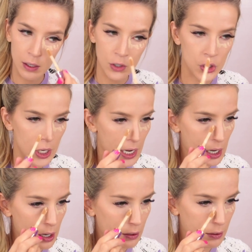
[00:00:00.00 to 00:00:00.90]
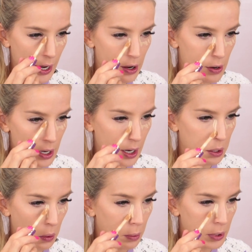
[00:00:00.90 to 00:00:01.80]
shade lighter than I
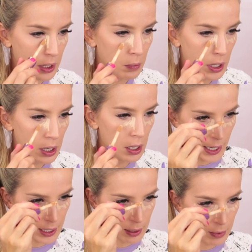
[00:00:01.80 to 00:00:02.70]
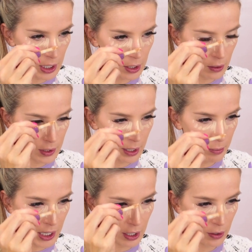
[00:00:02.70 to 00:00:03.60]
normally would, and I'm gonna go down my